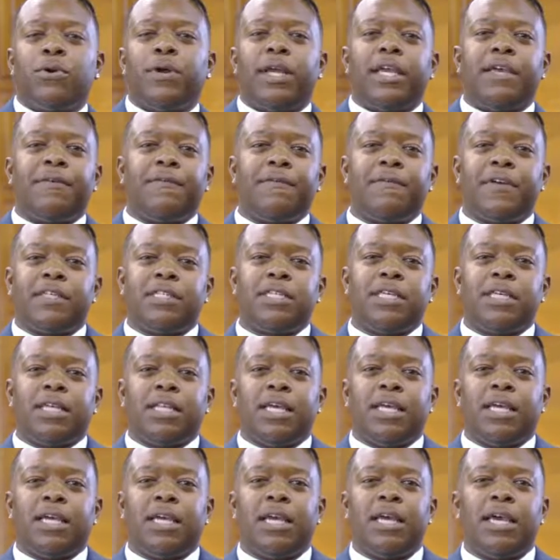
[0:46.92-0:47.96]
more
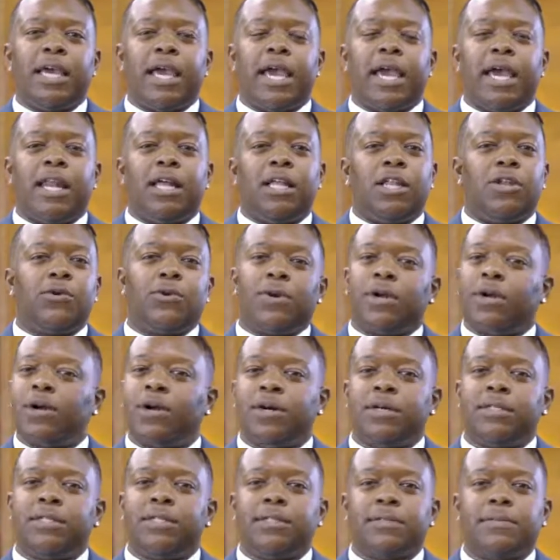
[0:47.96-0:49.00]
efficiently at a lower
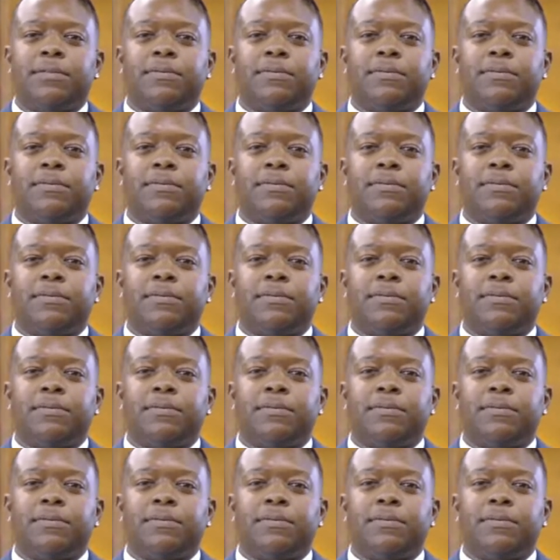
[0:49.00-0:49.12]
cost.